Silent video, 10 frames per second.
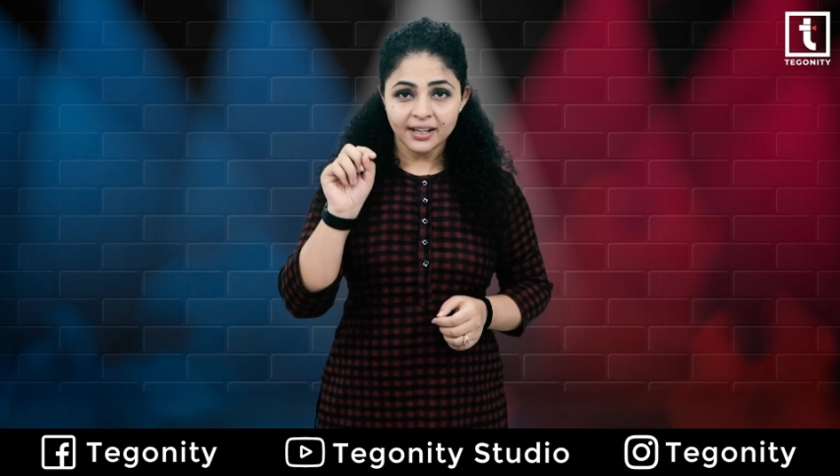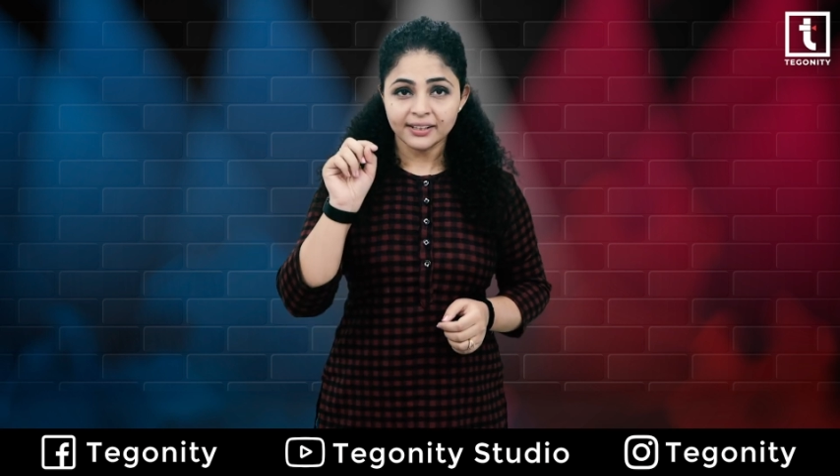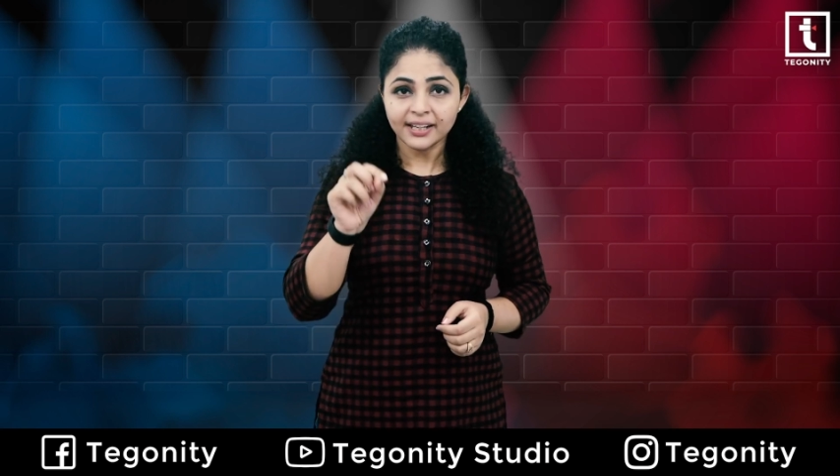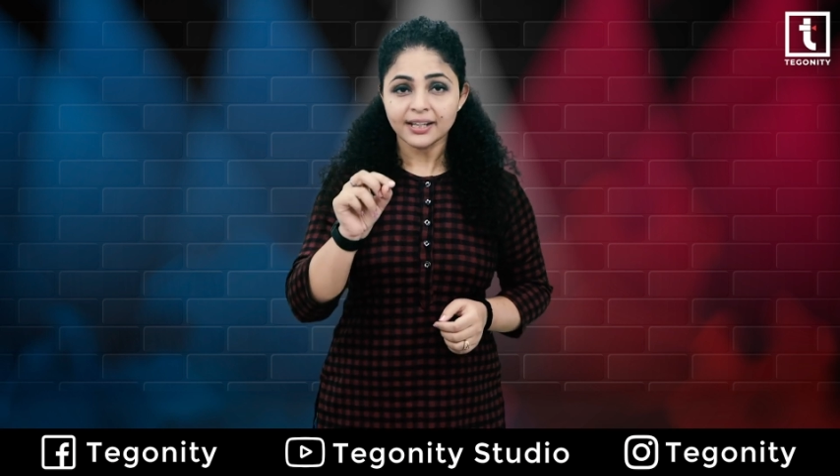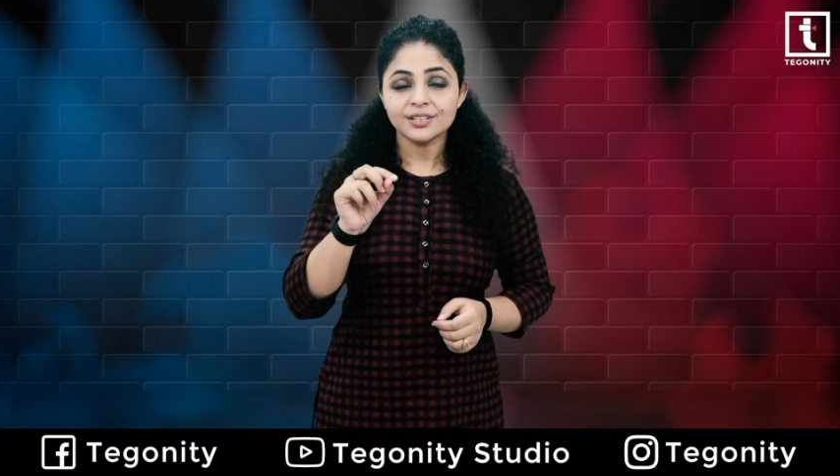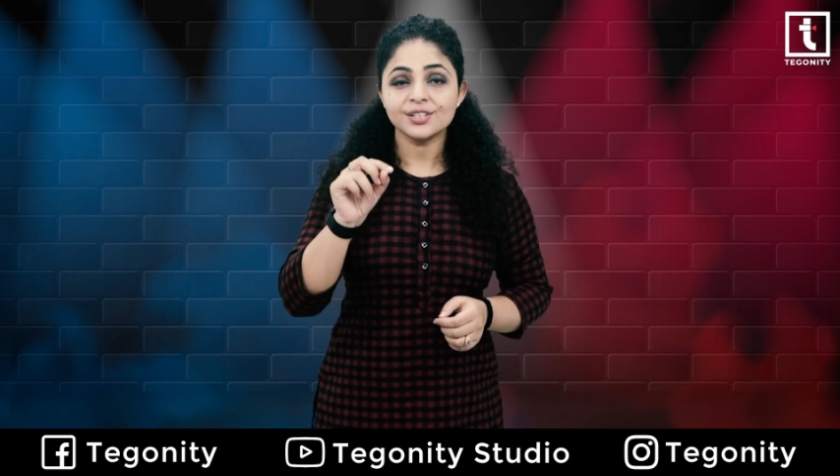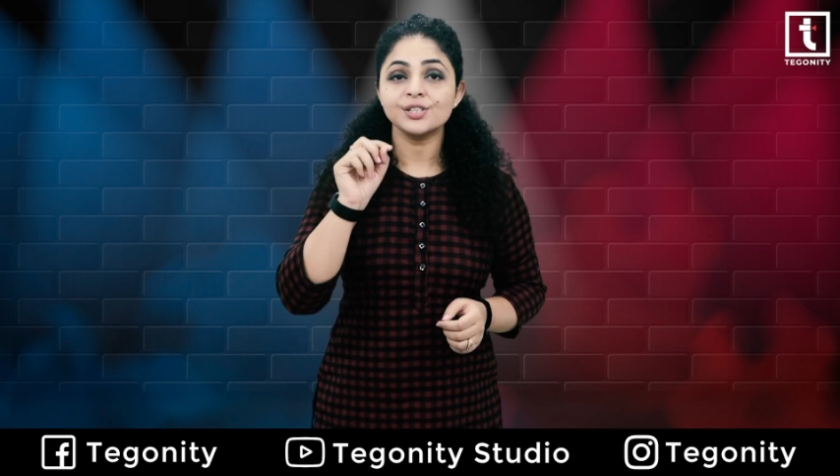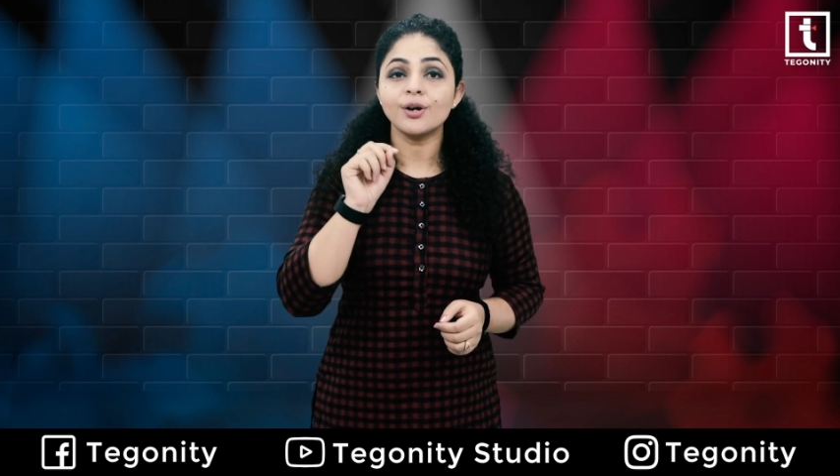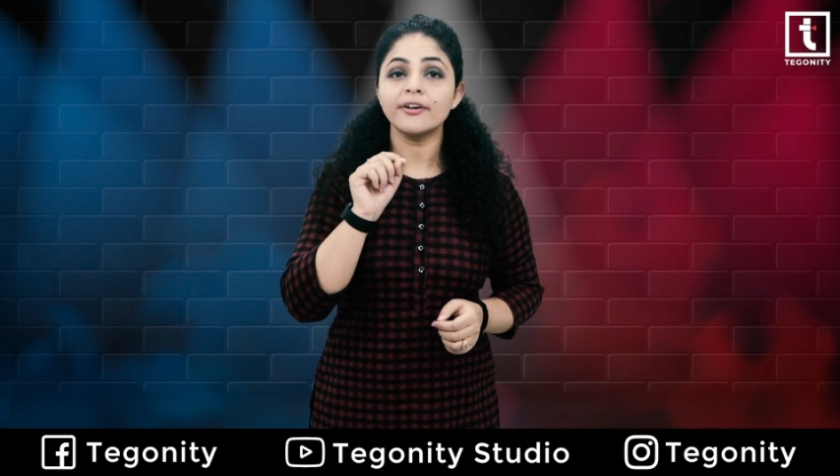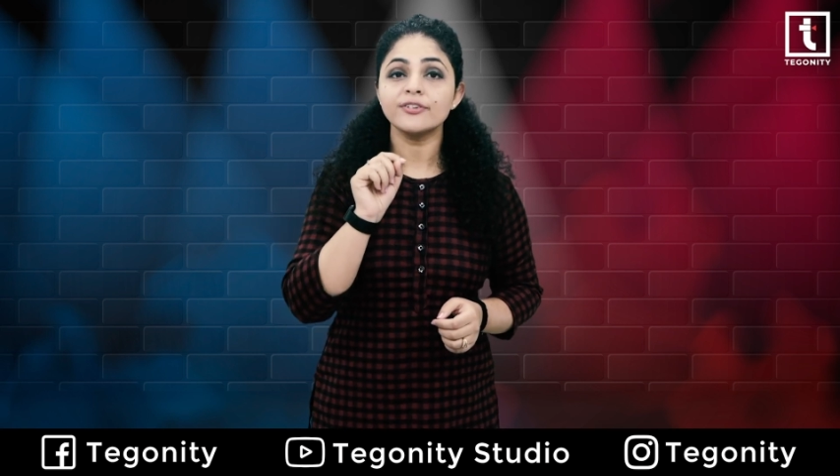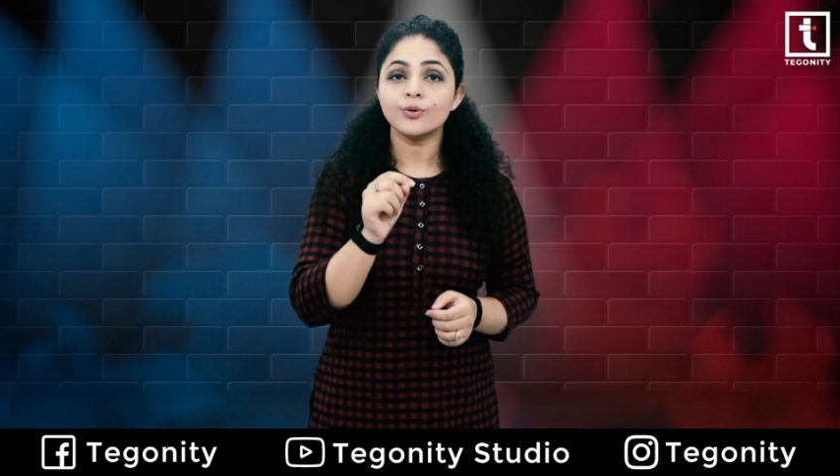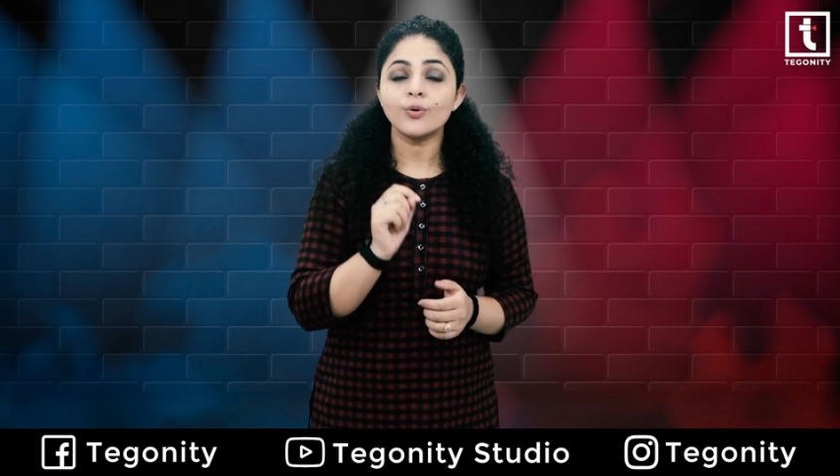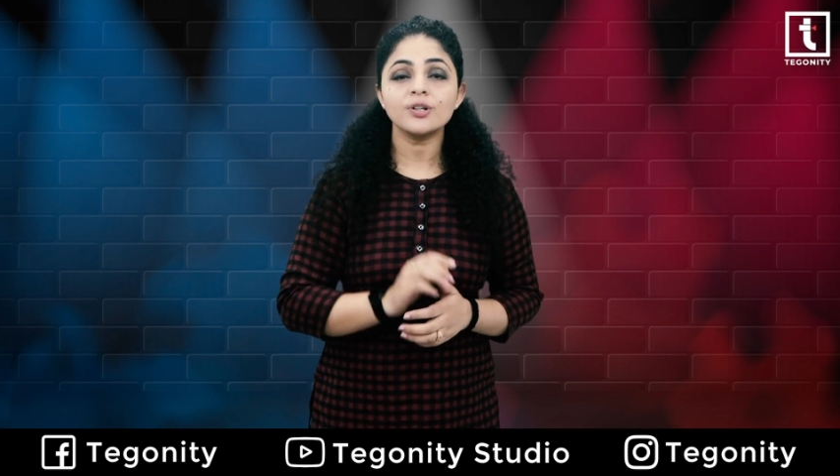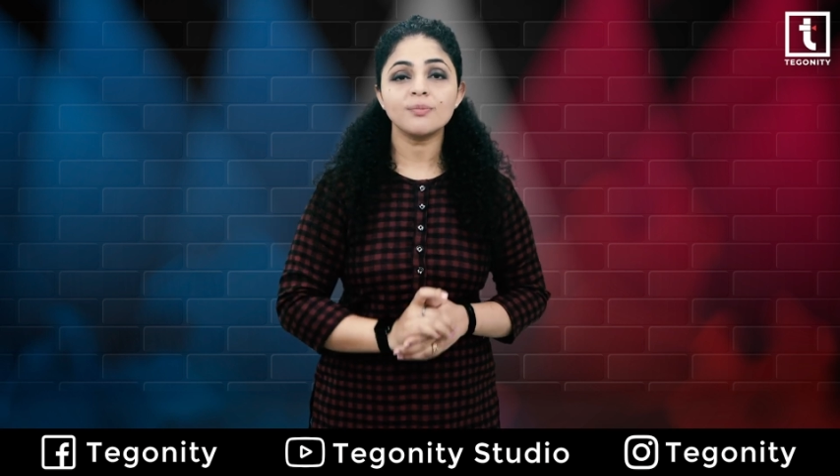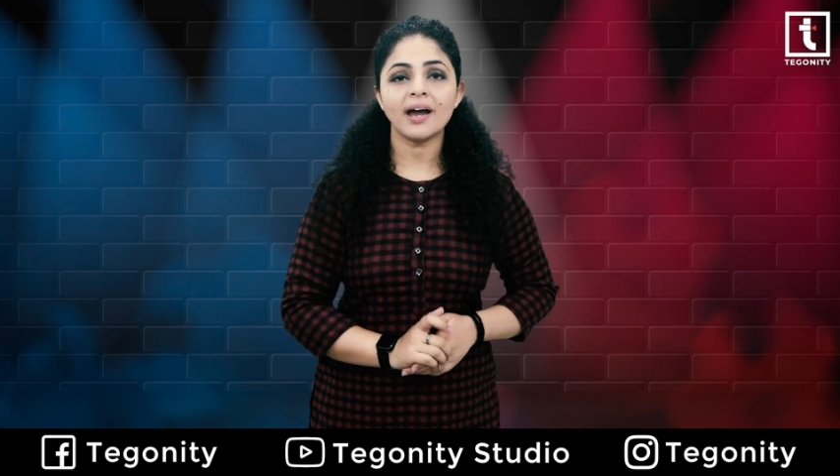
connect your Rode